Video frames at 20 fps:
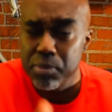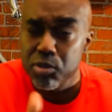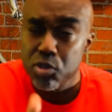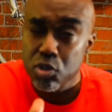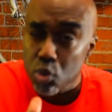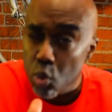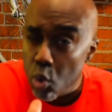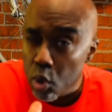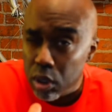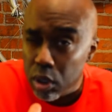
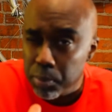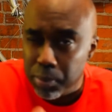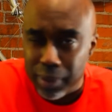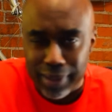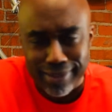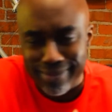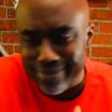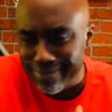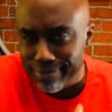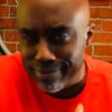sort of, but
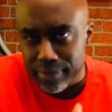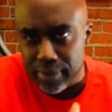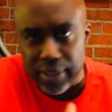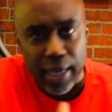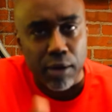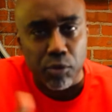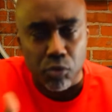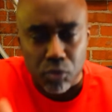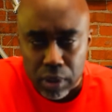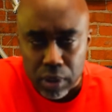
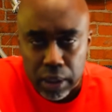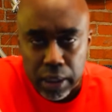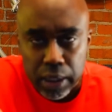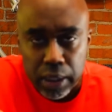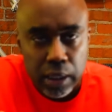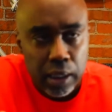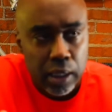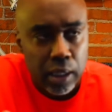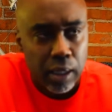not really.